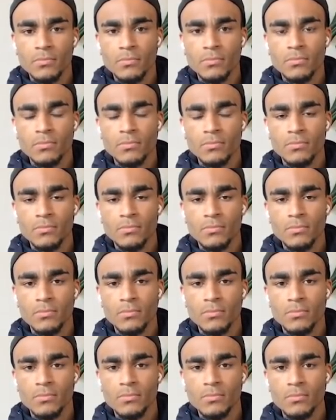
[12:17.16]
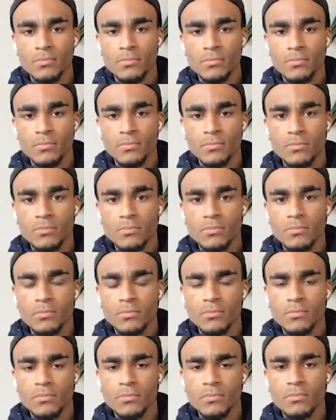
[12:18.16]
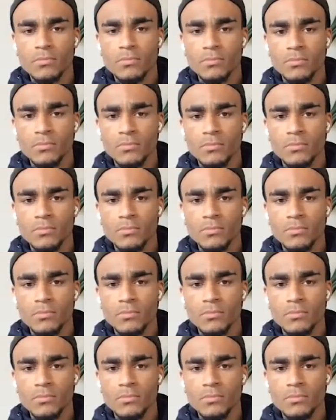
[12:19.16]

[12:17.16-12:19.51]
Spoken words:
(not speaking)